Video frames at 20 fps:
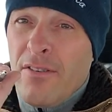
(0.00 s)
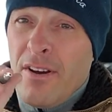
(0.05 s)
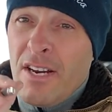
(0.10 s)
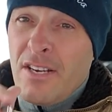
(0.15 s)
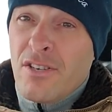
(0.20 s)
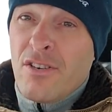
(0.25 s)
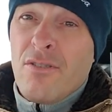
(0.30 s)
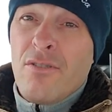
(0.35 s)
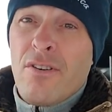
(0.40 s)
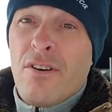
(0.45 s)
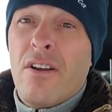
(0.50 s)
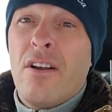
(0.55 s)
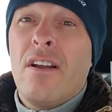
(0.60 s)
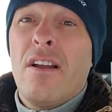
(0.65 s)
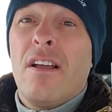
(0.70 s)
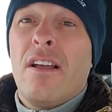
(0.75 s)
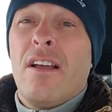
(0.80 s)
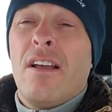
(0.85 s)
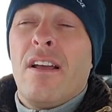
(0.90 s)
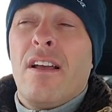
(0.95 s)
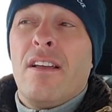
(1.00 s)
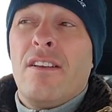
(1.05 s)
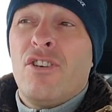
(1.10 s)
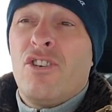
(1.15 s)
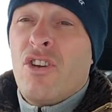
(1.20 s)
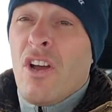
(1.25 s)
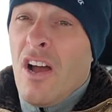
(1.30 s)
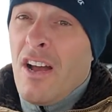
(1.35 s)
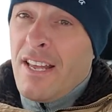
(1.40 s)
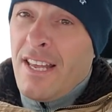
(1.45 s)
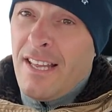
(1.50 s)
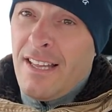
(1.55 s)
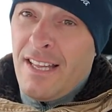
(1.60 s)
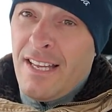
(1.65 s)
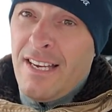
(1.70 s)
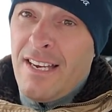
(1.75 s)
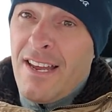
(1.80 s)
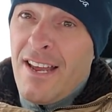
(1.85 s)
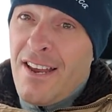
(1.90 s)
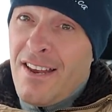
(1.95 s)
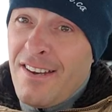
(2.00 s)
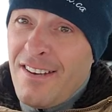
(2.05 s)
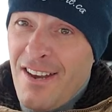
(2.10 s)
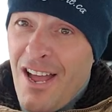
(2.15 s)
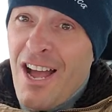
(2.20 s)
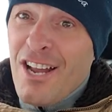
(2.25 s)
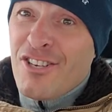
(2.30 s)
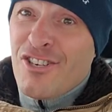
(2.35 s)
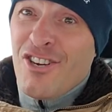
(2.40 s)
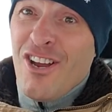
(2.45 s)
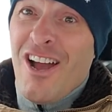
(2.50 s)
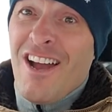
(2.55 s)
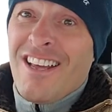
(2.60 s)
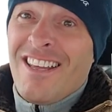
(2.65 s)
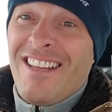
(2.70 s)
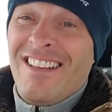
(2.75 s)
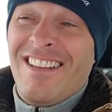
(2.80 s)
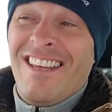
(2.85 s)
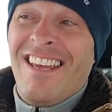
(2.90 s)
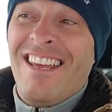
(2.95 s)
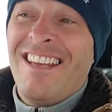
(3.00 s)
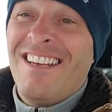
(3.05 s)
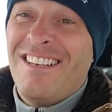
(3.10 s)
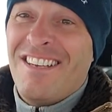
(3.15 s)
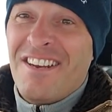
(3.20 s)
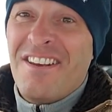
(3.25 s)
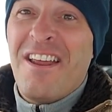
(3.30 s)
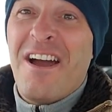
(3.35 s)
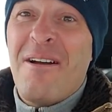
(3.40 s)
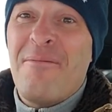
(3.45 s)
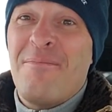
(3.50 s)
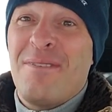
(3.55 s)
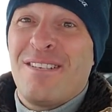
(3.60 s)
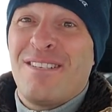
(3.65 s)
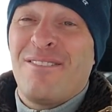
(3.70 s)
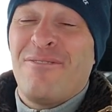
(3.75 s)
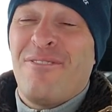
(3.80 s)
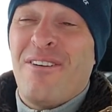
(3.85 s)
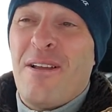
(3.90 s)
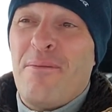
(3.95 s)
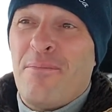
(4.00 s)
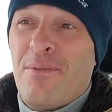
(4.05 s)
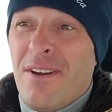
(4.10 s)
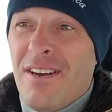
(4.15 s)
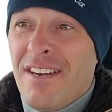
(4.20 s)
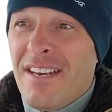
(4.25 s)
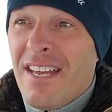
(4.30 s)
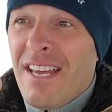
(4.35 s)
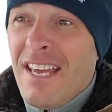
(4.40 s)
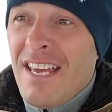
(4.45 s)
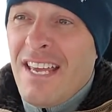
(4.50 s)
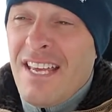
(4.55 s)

Greg Schoner, shockingly, not shockingly, did not miss the fine print.